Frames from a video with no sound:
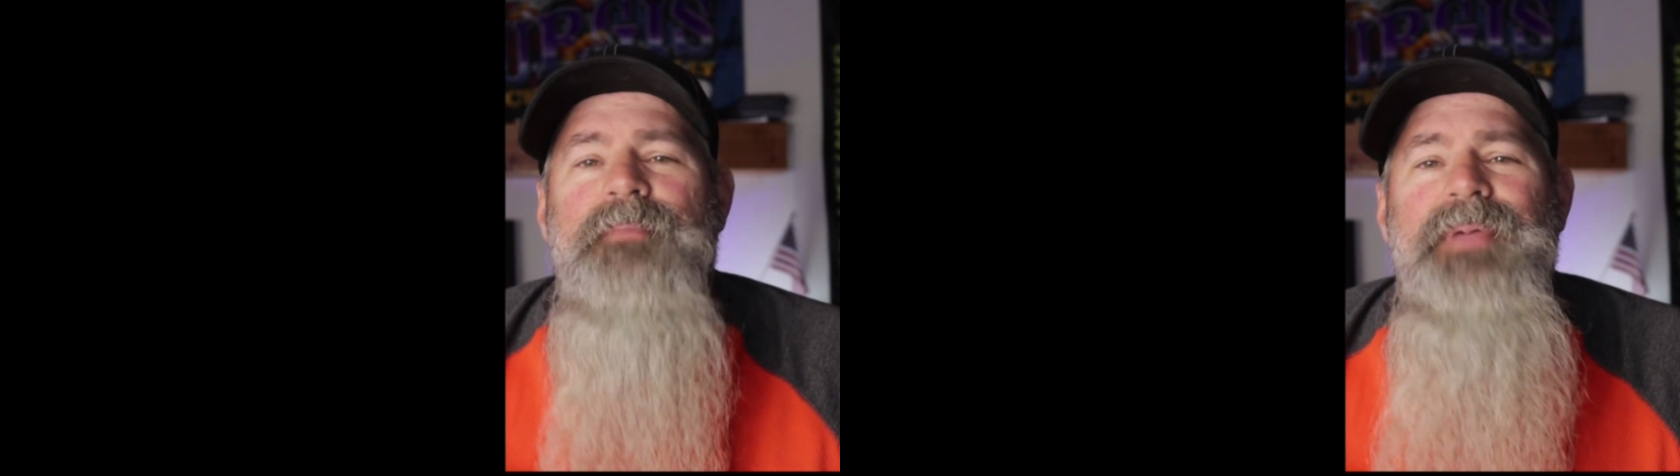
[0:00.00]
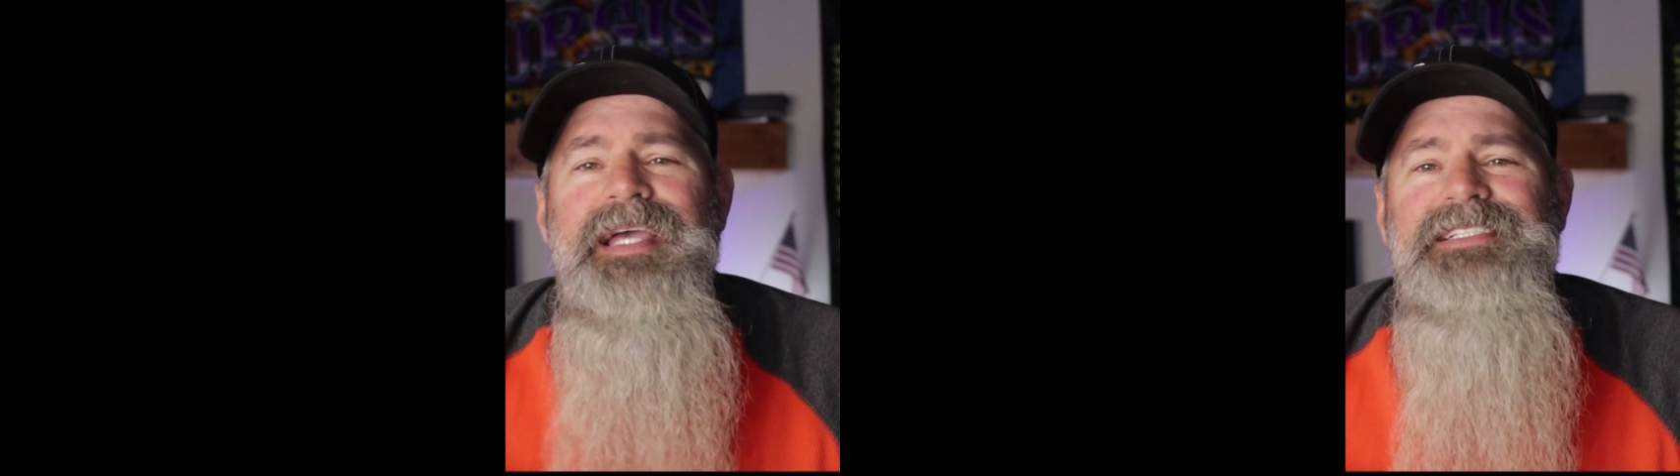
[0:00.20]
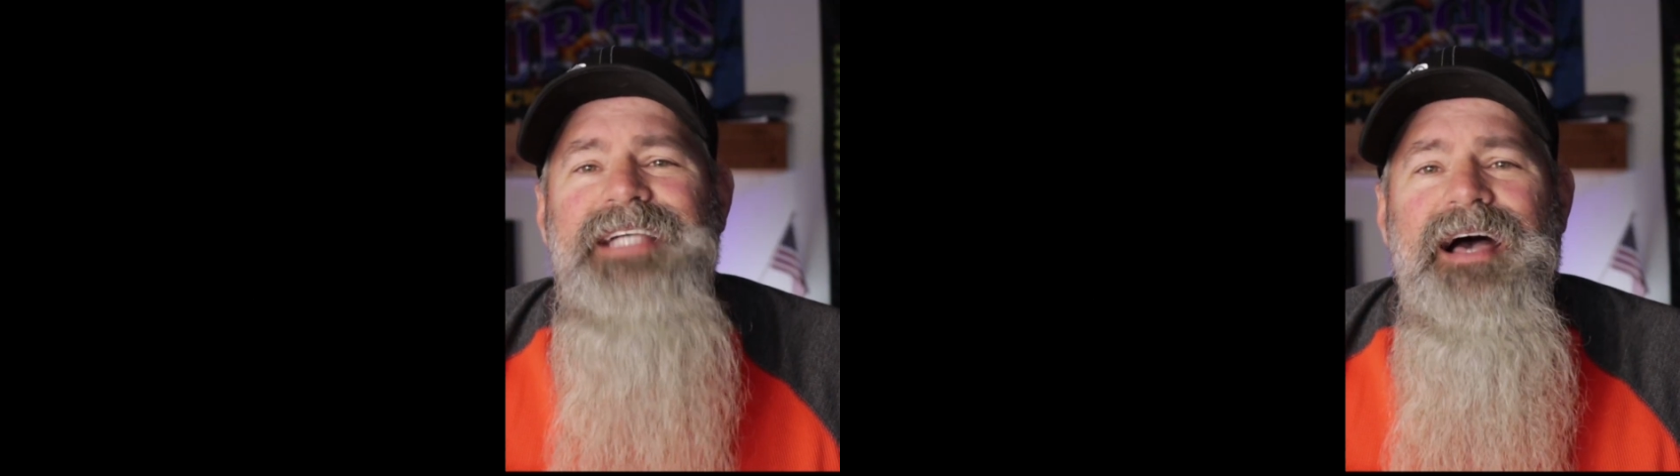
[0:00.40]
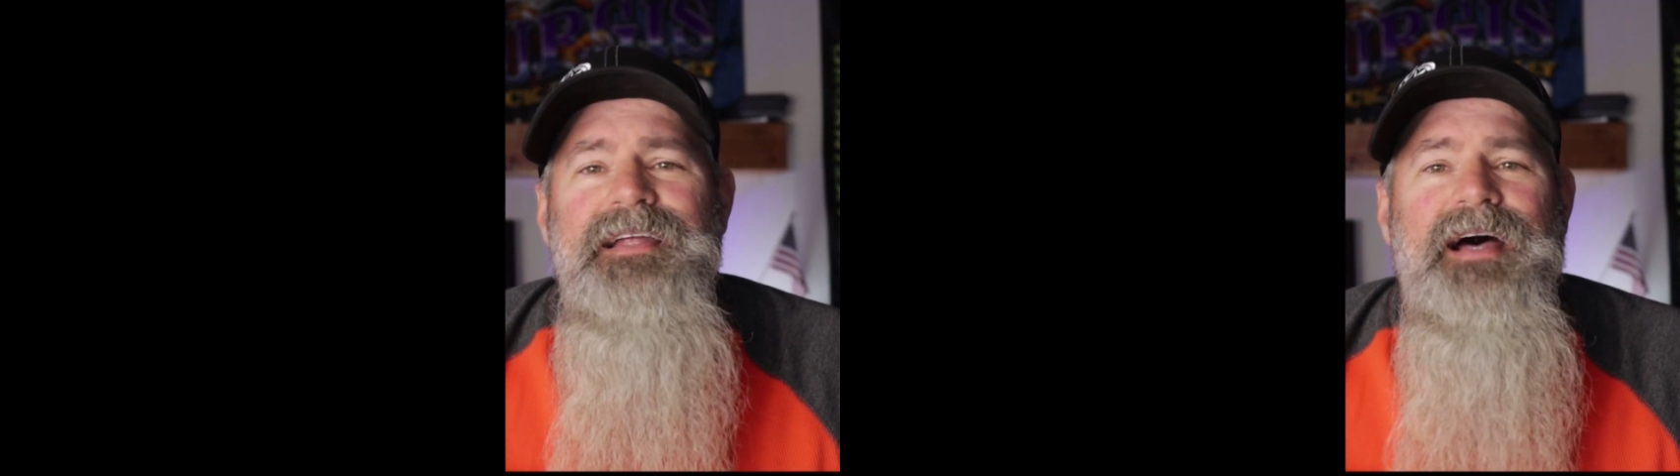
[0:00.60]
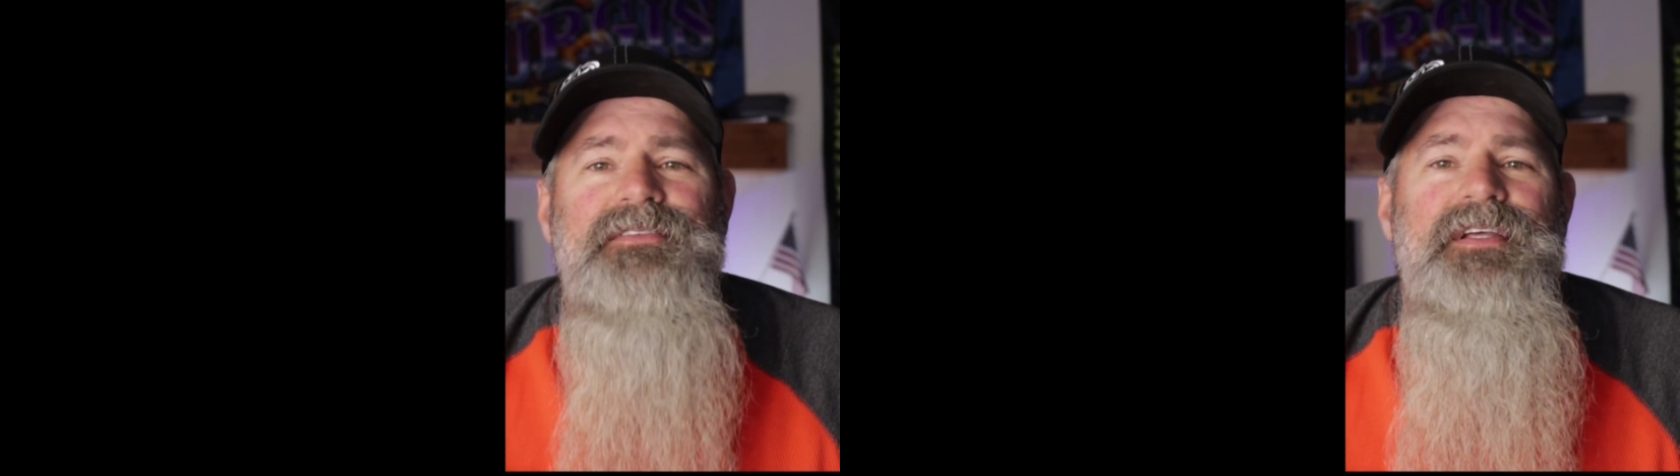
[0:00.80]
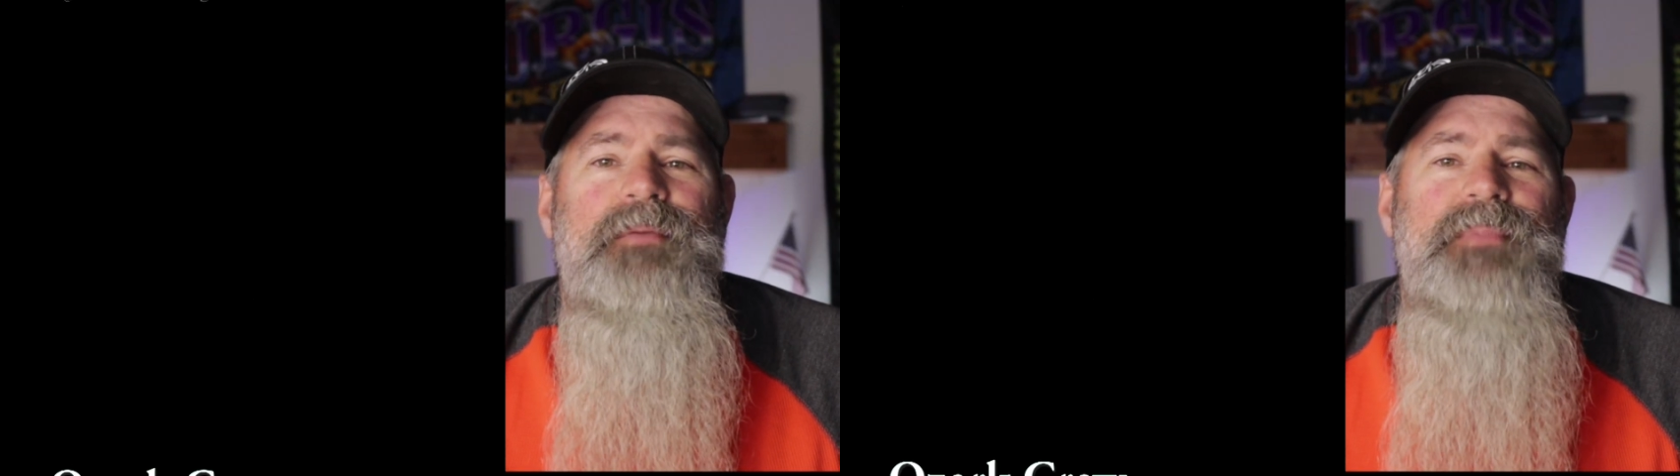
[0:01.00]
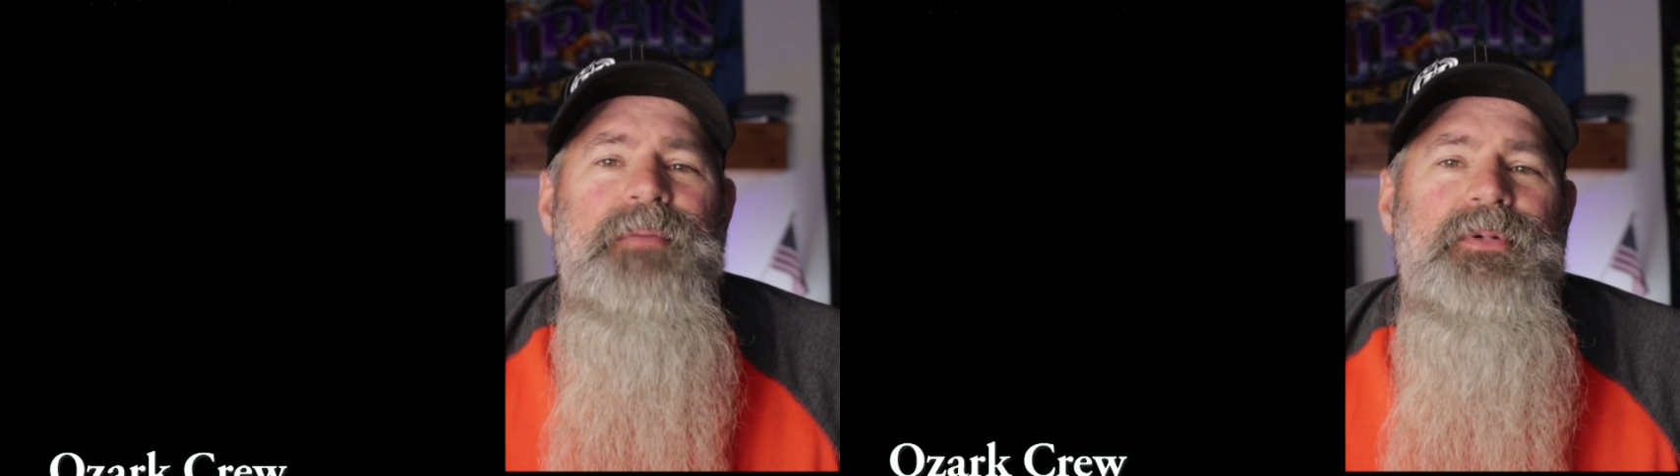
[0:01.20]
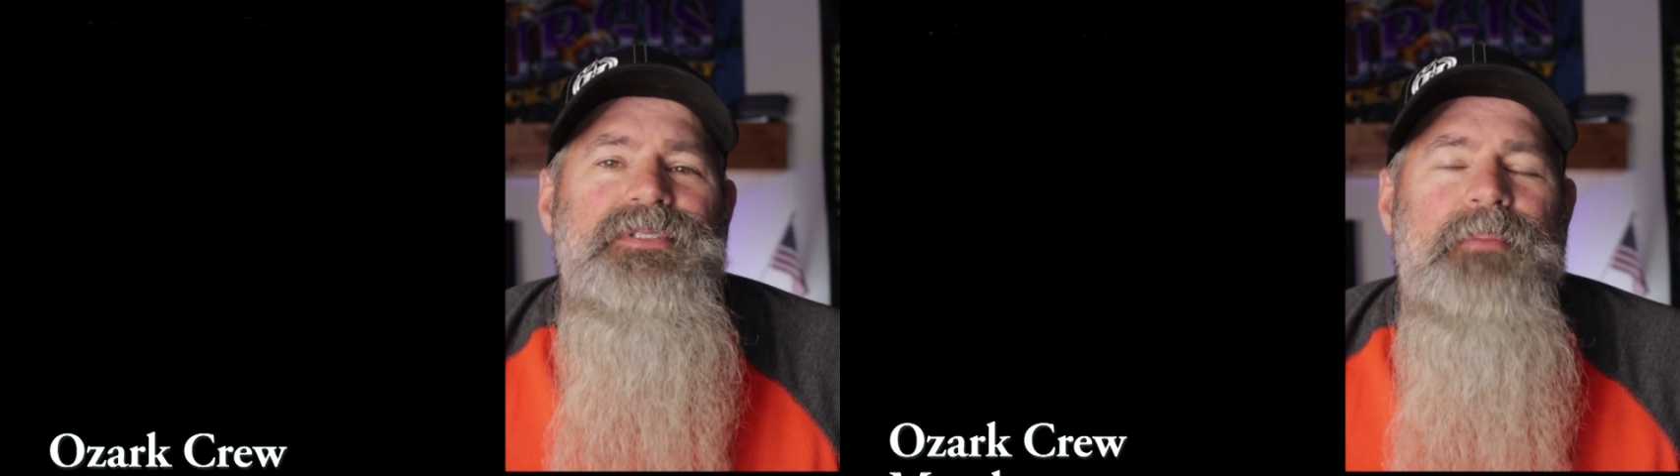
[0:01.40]
A big shout out to the
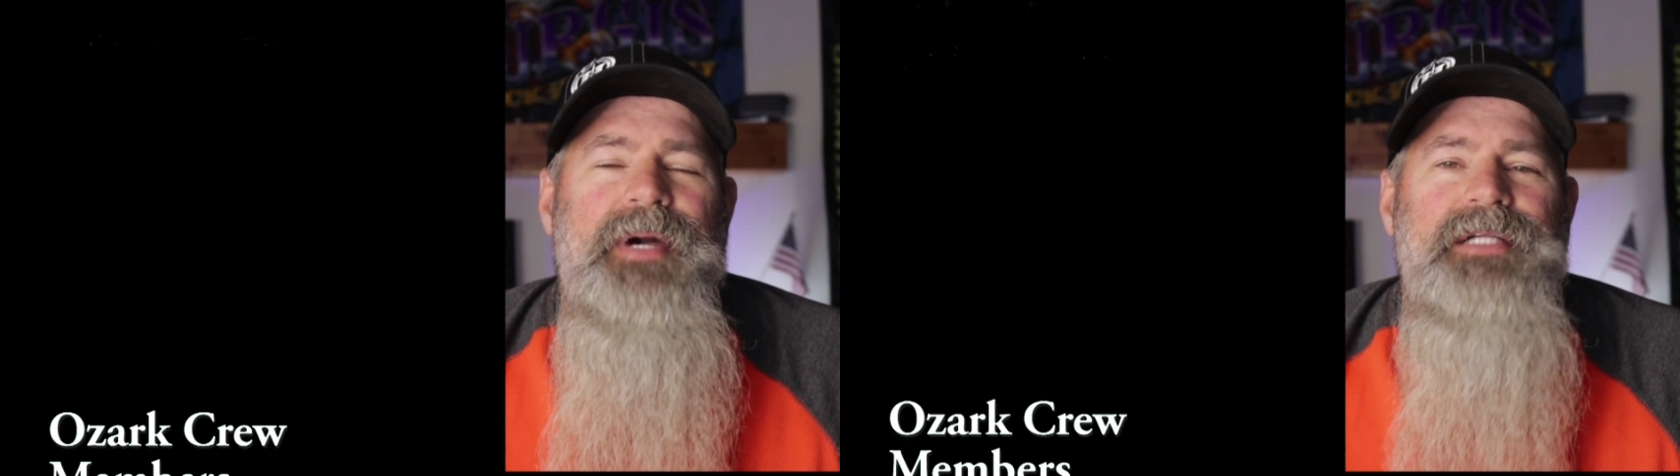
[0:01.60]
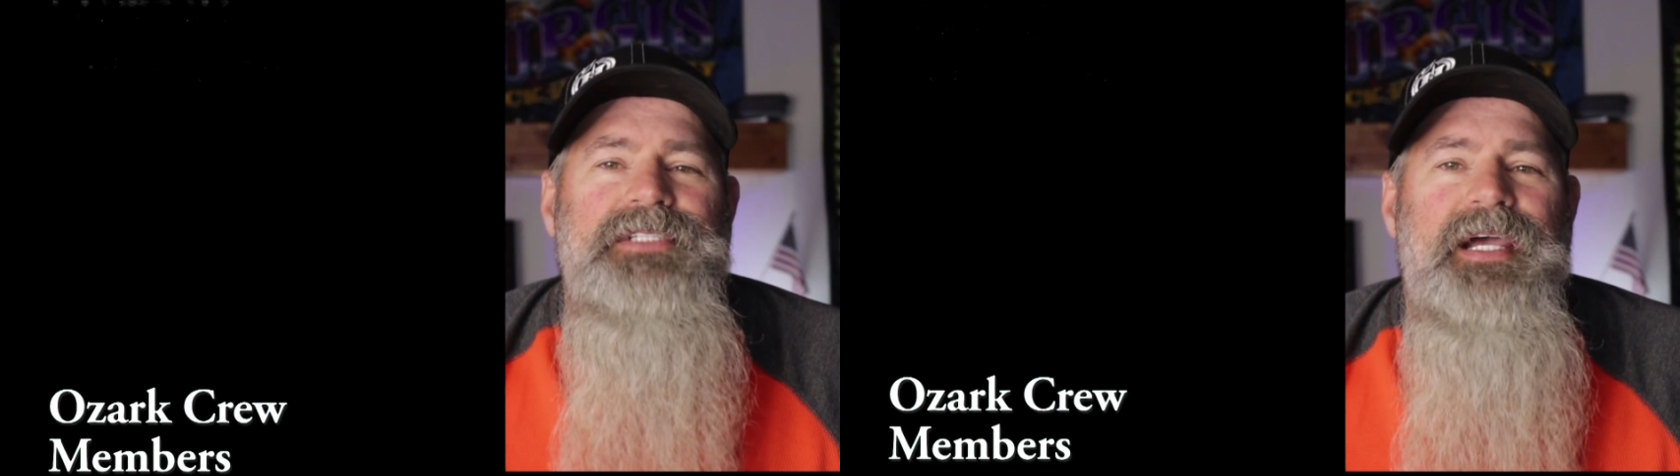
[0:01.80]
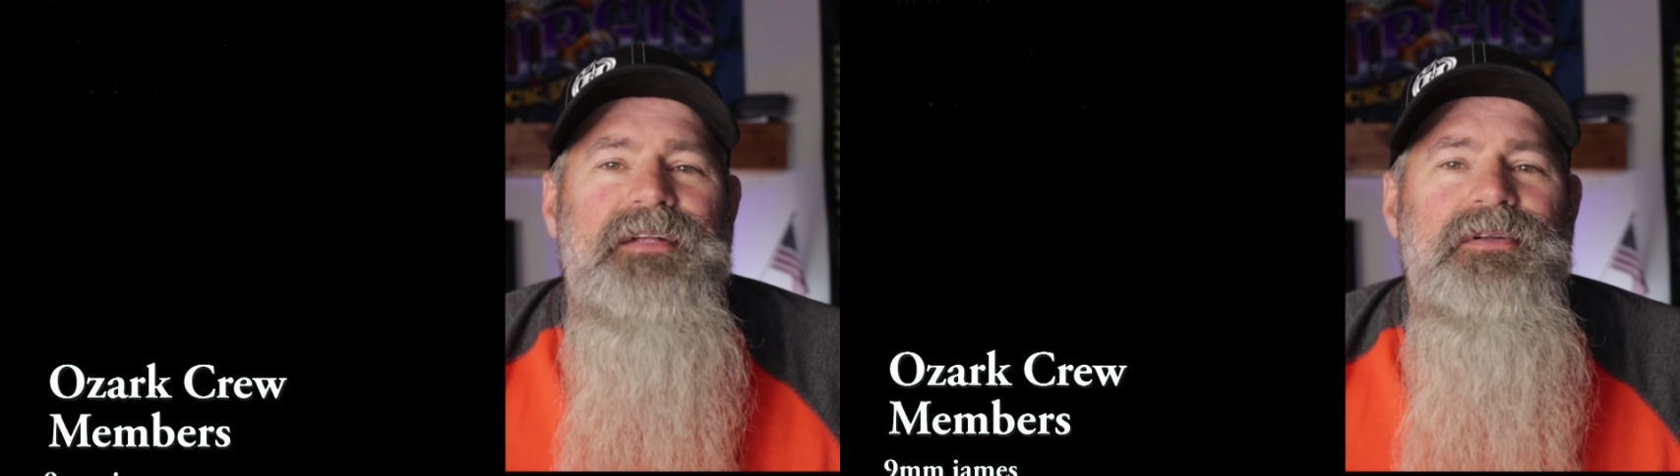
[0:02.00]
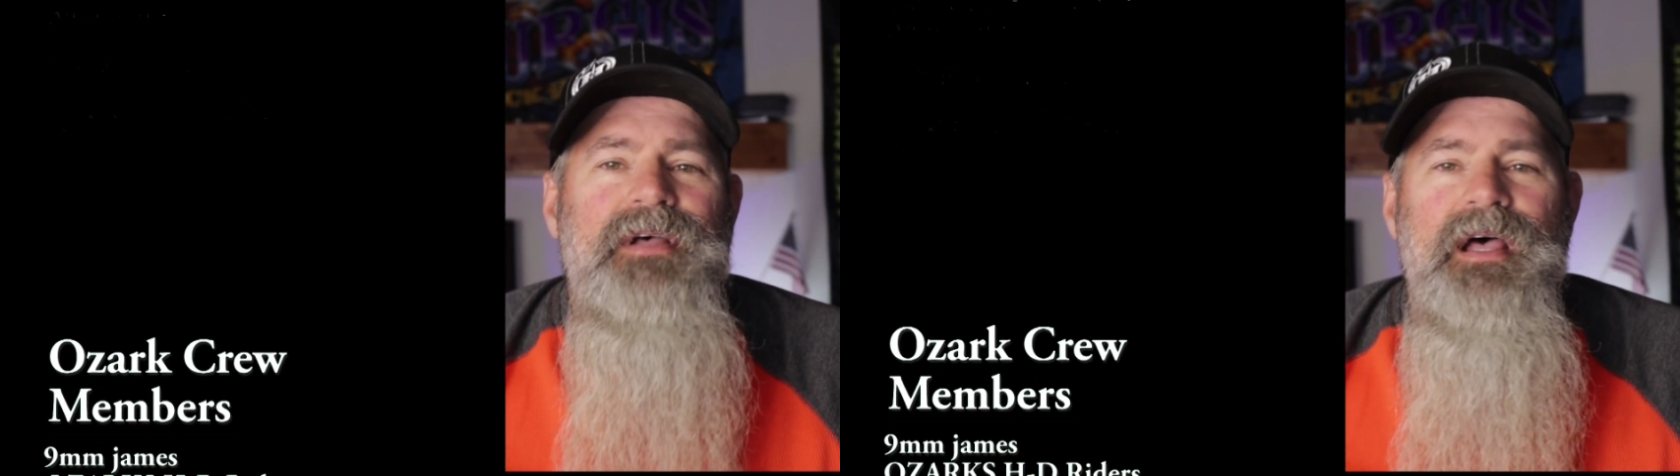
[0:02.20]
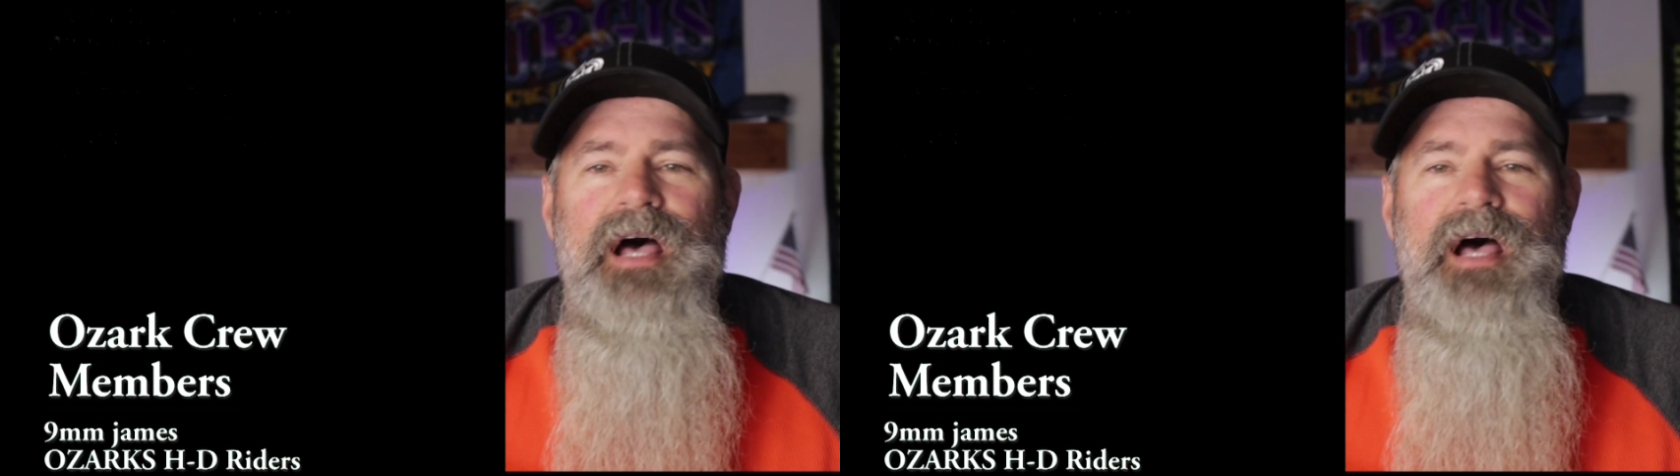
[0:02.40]
members on my channel.